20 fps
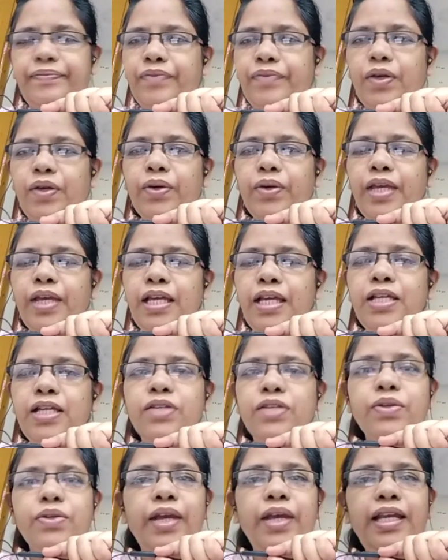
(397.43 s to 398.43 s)
Okay,
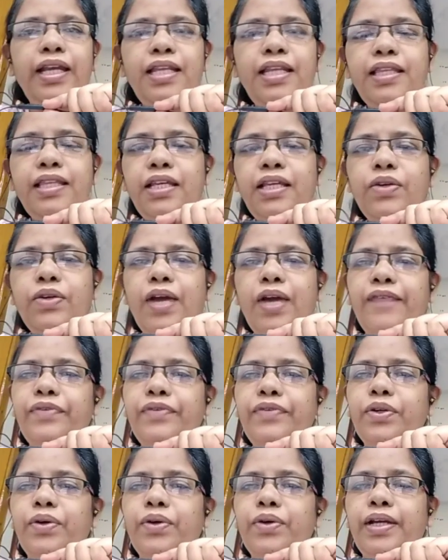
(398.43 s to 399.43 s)
so anything you have
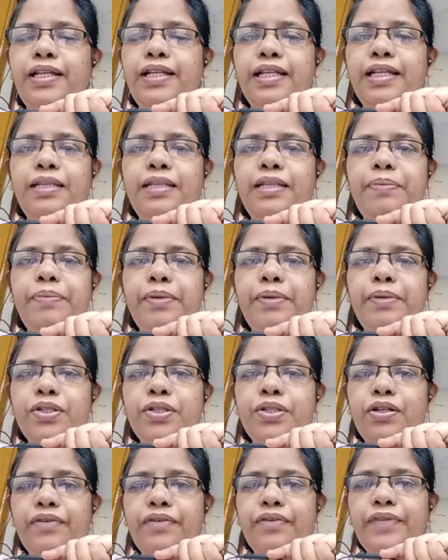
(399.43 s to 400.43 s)
to go and get the
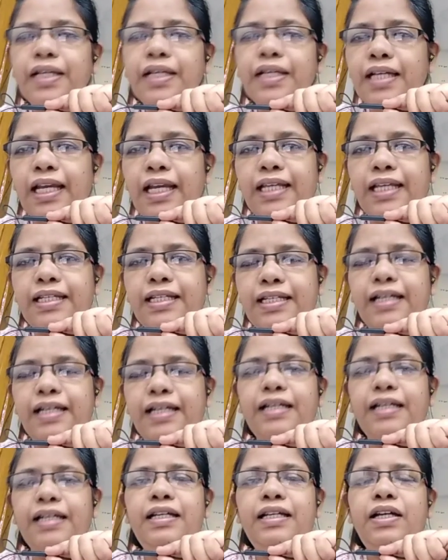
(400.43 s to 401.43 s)
permission of the collector.
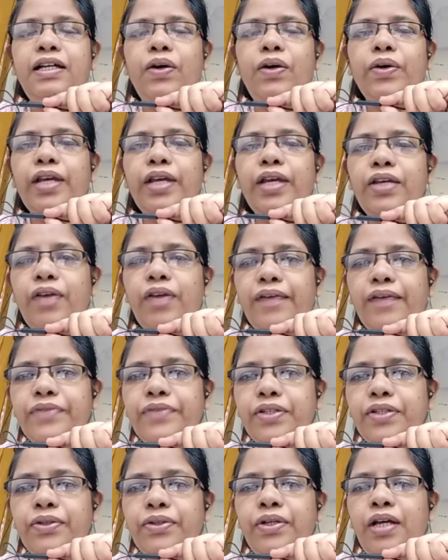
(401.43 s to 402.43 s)
Okay, you have
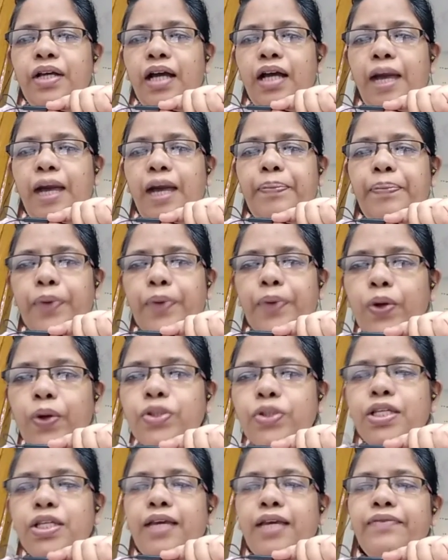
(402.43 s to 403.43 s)
to
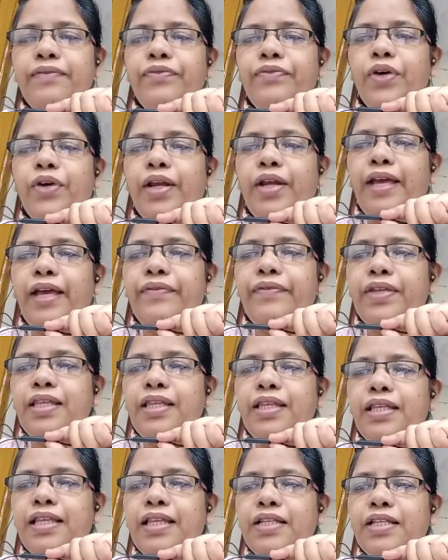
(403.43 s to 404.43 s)
approach him for
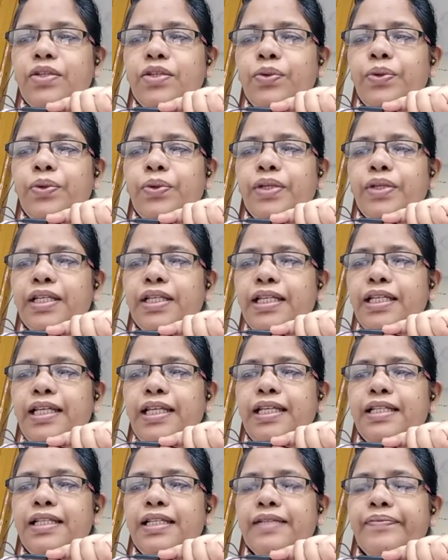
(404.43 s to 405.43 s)
everything that you need.